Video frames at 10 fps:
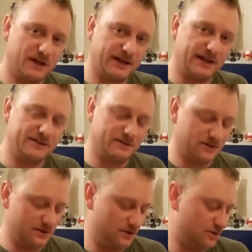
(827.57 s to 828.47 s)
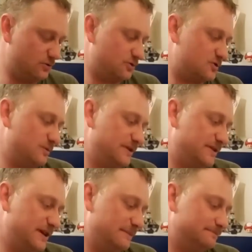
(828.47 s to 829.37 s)
again talks
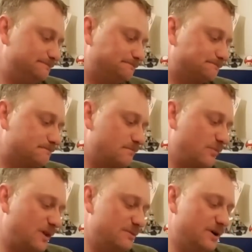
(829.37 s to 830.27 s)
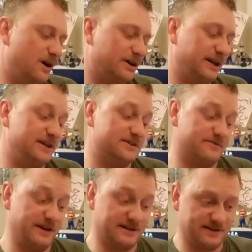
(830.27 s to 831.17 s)
with the marketing
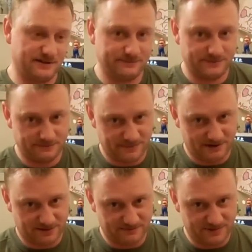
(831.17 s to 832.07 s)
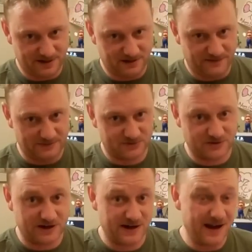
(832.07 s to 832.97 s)
director, Malcolm Miller of
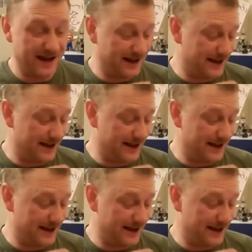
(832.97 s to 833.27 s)
Amstrad.